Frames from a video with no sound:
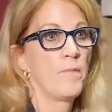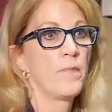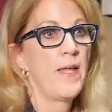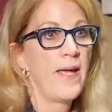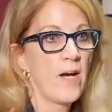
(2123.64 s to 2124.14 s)

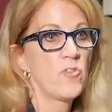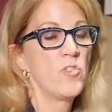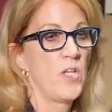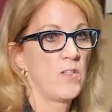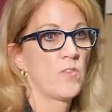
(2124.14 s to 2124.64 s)
They actually
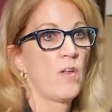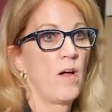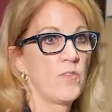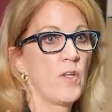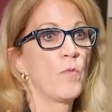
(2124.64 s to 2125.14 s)
changed the law
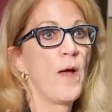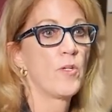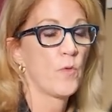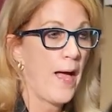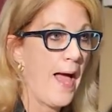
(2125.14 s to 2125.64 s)
and said
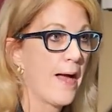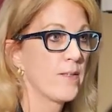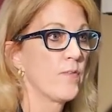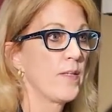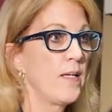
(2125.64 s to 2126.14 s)

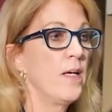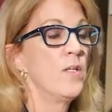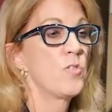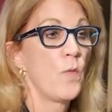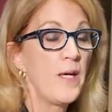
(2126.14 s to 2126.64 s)
retroactively.
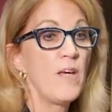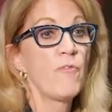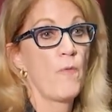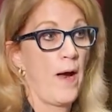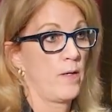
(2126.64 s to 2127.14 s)
So
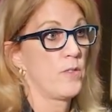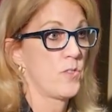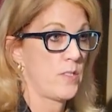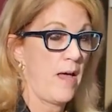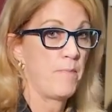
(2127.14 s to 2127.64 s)
if
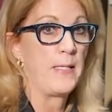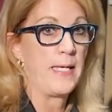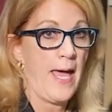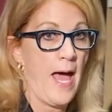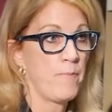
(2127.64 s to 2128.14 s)
records have been
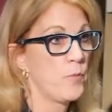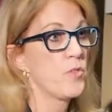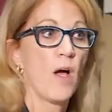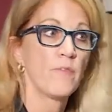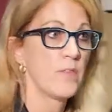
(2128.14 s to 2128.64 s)
kept, which
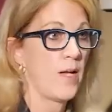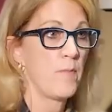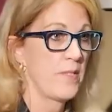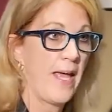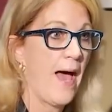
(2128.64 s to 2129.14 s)

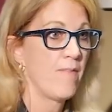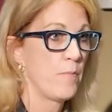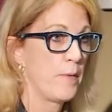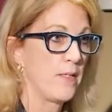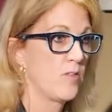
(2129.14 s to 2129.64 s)
oftentimes they haven't
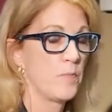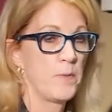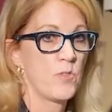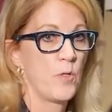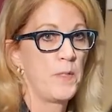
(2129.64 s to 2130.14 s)
been because it's
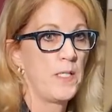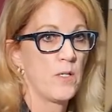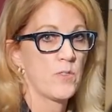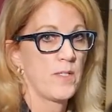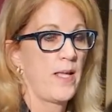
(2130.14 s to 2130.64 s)
been so many
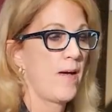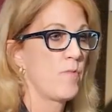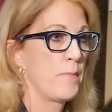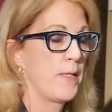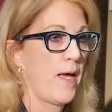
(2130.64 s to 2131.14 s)
years and they
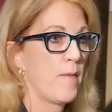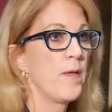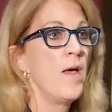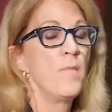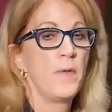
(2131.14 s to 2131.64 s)
haven't been kept,
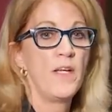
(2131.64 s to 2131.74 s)
but